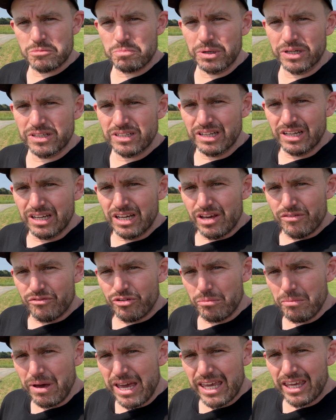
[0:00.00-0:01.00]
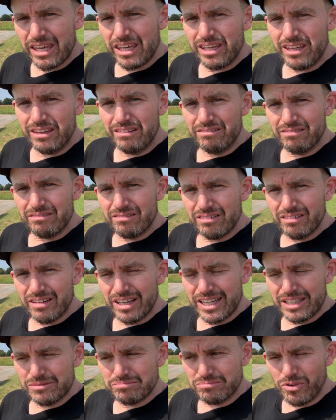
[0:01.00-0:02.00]
But for me,
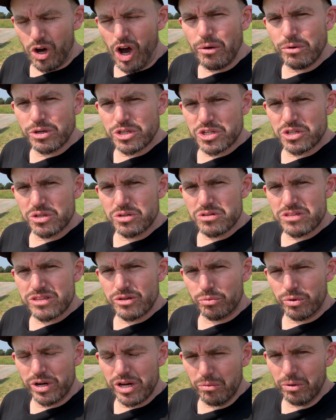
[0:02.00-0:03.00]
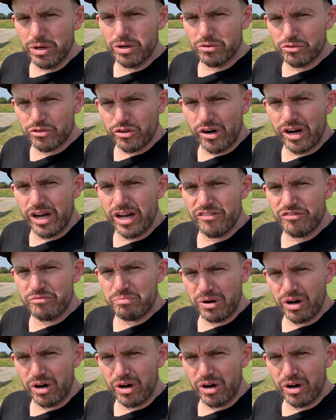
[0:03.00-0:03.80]
I would choose the rear-wheel drive